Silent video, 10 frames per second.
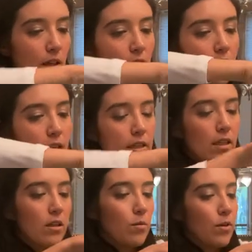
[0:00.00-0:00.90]
lucky
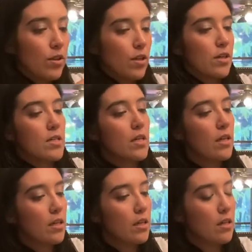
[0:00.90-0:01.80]
number
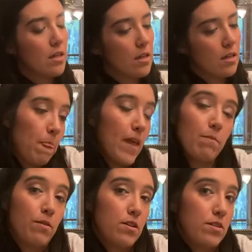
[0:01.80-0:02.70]
13. I
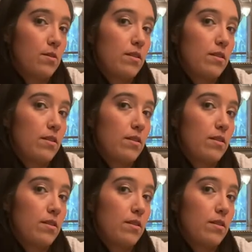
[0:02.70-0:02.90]
personally